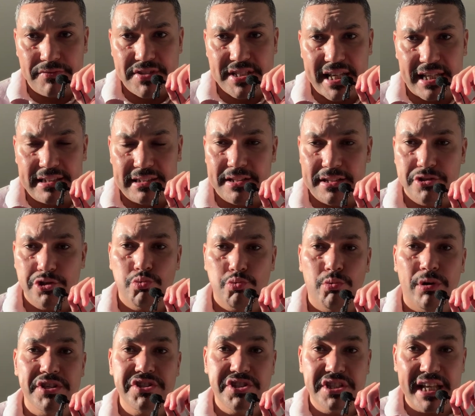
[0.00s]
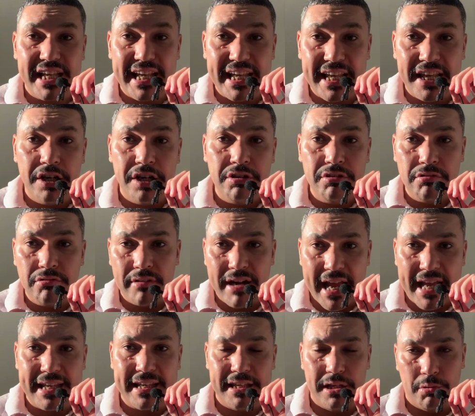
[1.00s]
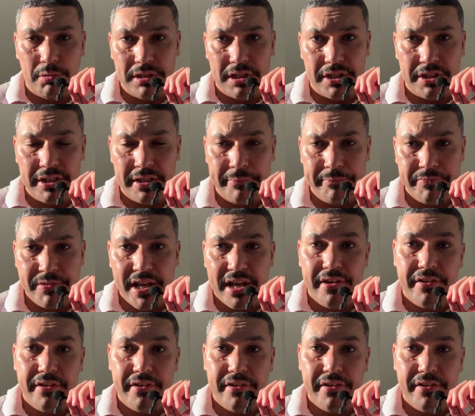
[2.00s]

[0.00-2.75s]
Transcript: sentence was irregular,